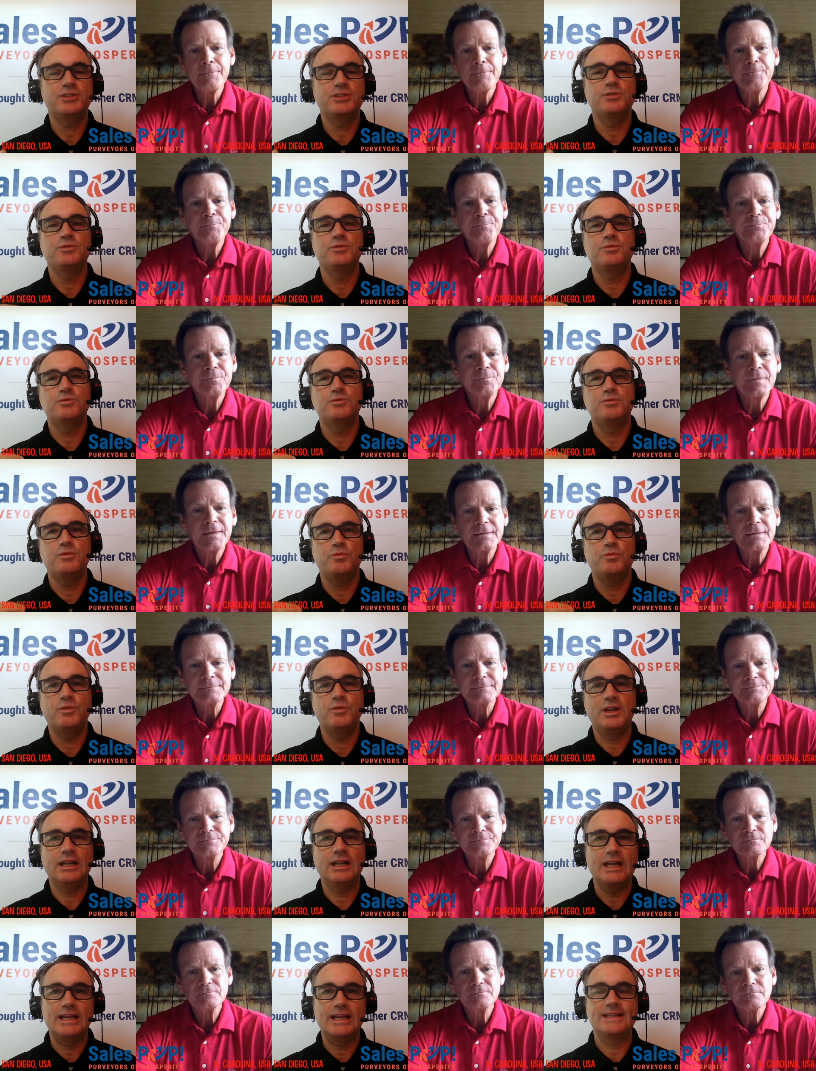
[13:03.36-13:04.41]
Speaker 1: to
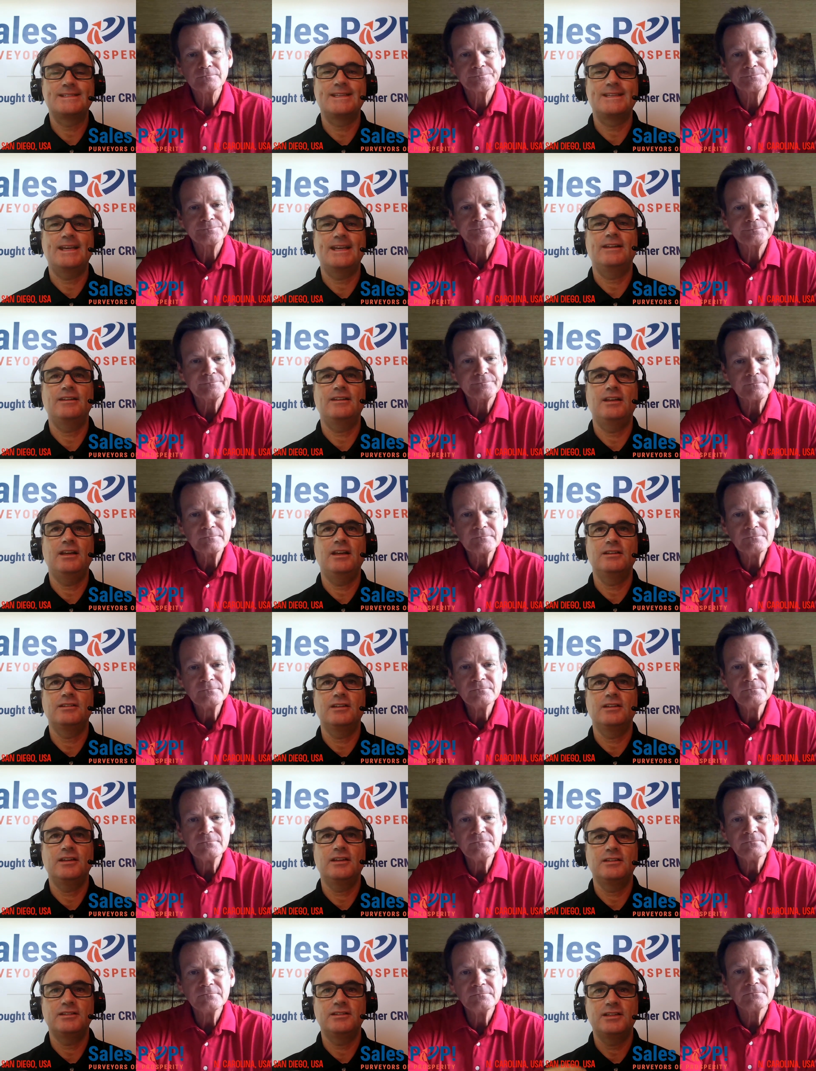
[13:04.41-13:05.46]
realize that and
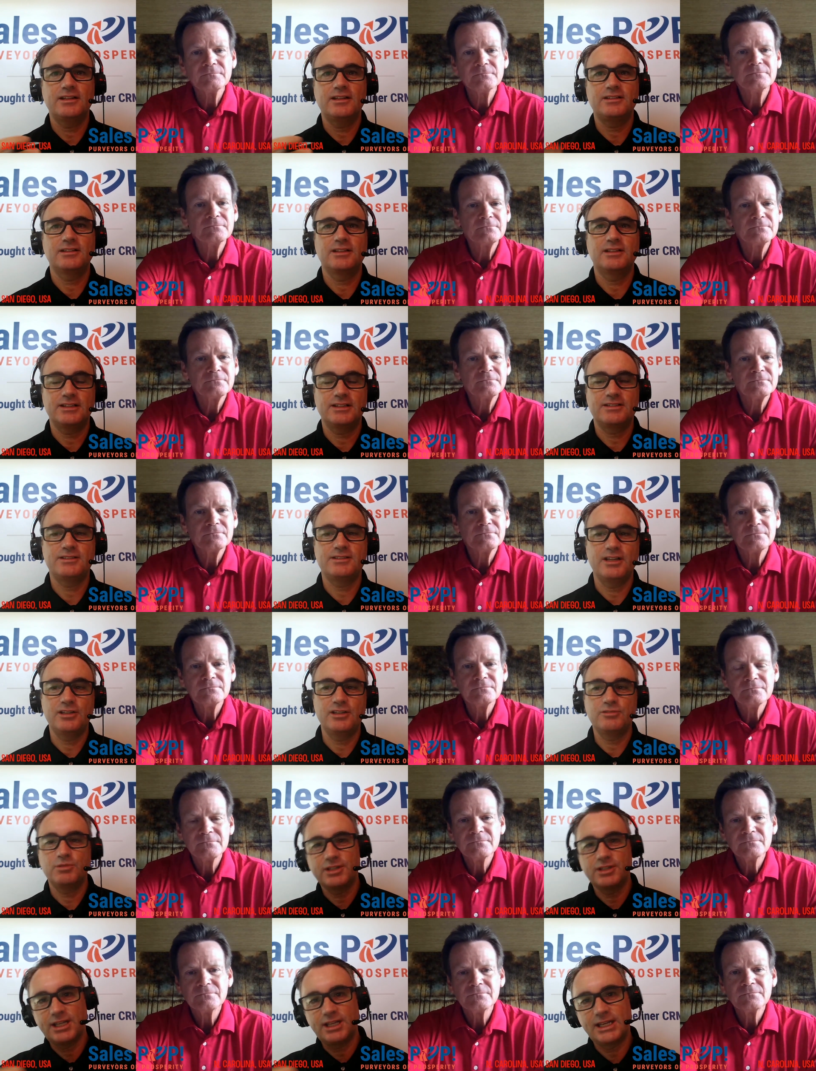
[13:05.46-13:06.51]
and get to that stage
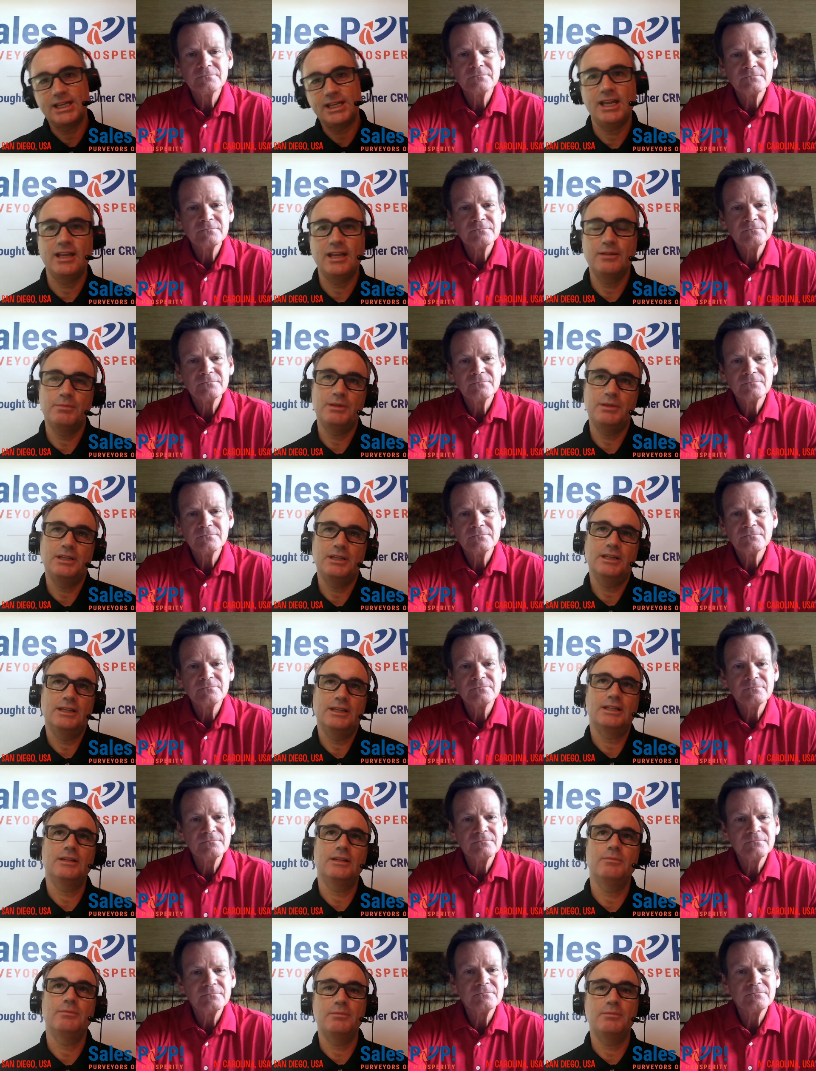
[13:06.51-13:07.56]
where they can be a
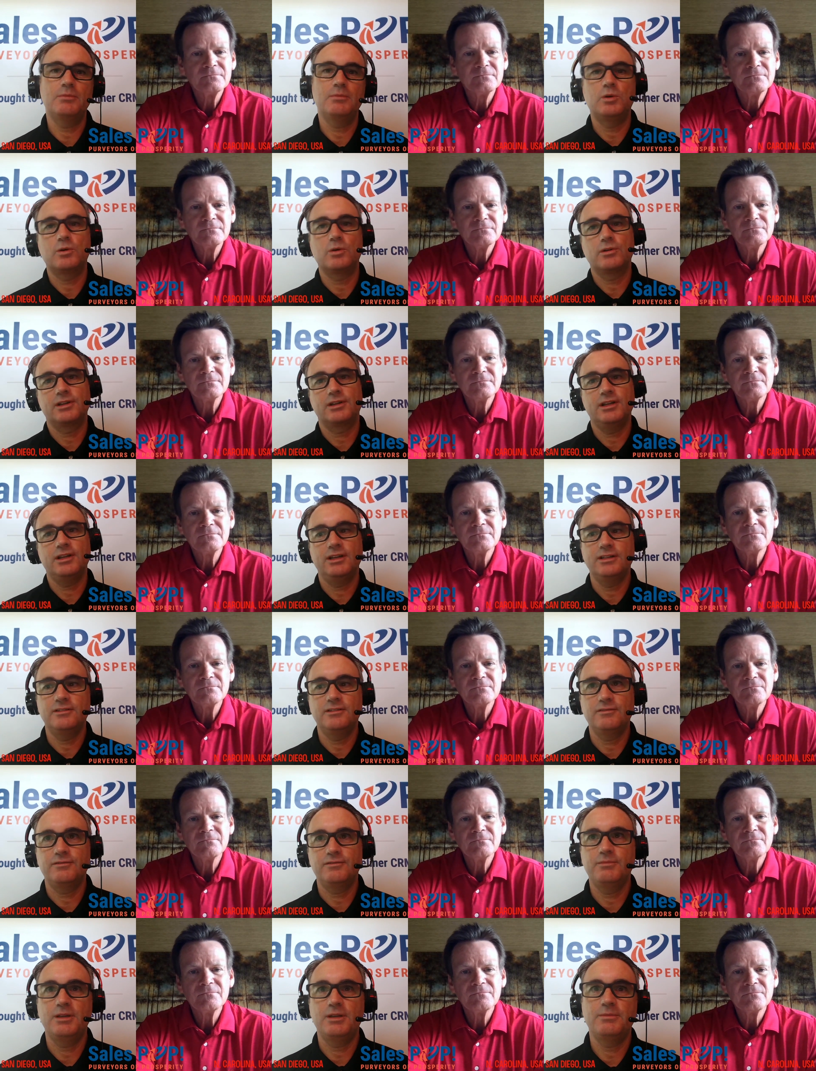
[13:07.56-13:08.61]
little bit more kind
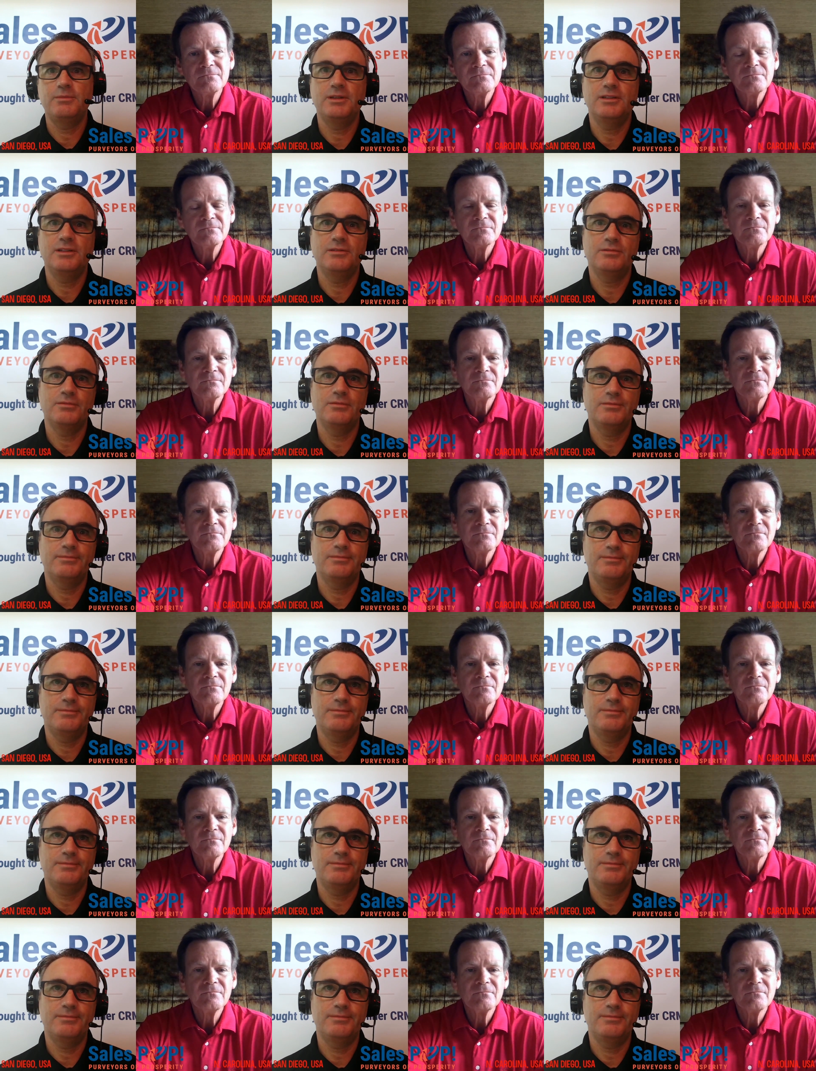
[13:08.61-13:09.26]
of maybe